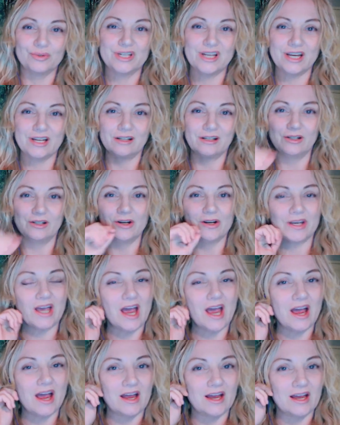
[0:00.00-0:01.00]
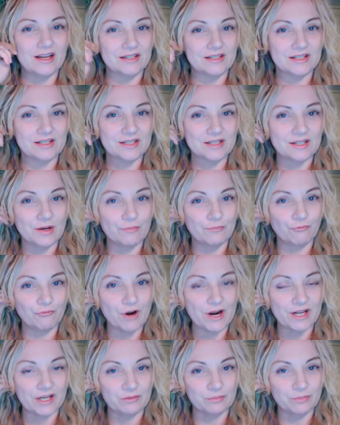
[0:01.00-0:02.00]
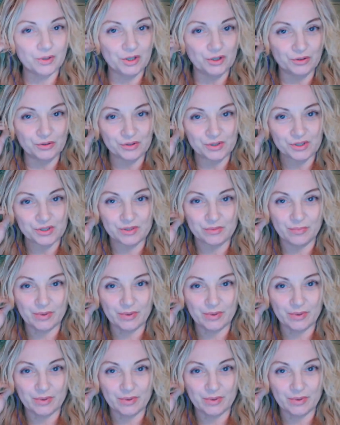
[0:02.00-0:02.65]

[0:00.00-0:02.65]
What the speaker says: take a look at some Reddit posts,